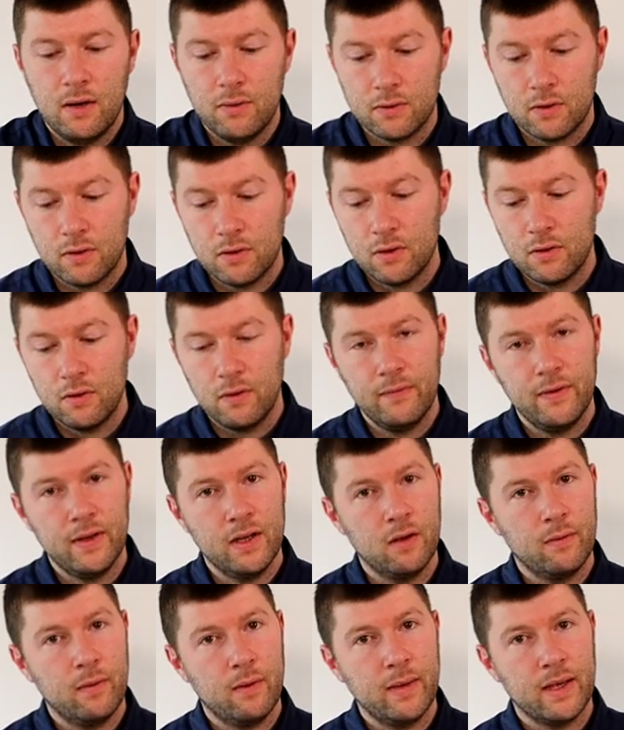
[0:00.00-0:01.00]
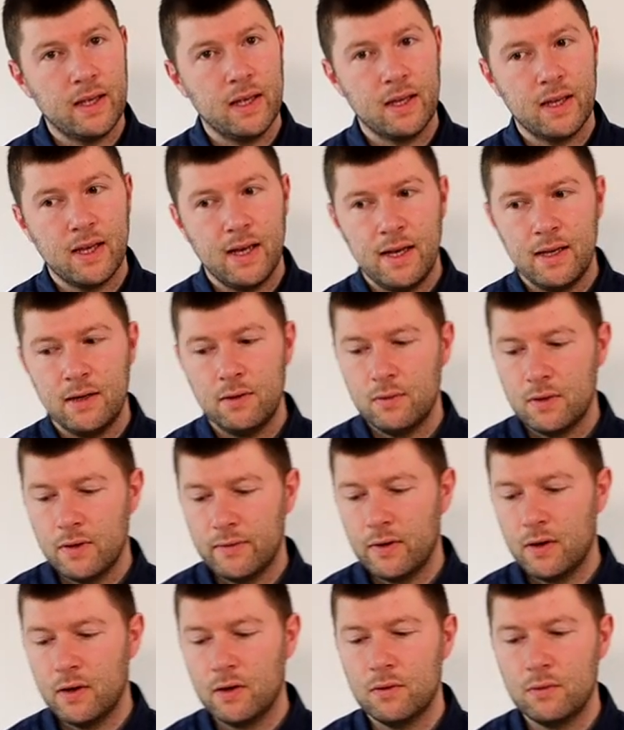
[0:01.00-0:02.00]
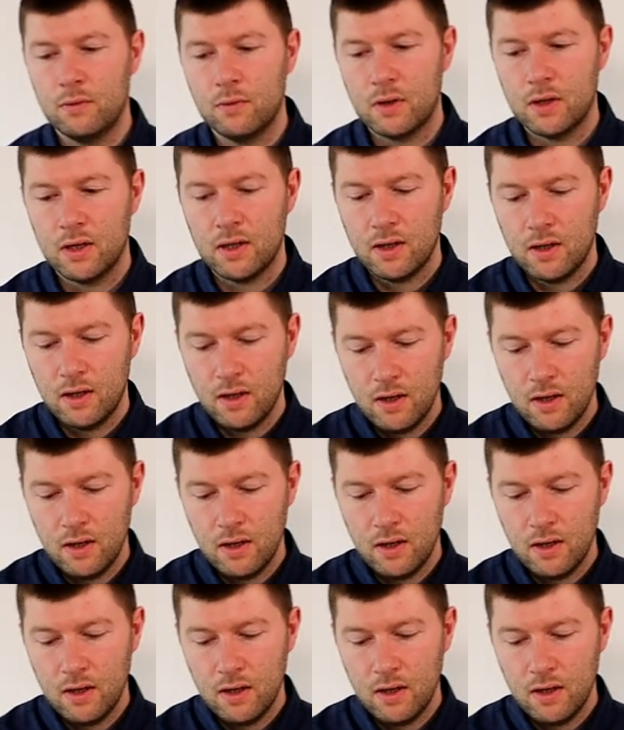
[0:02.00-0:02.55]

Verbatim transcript: I was going to do a video about making candles, I've got an order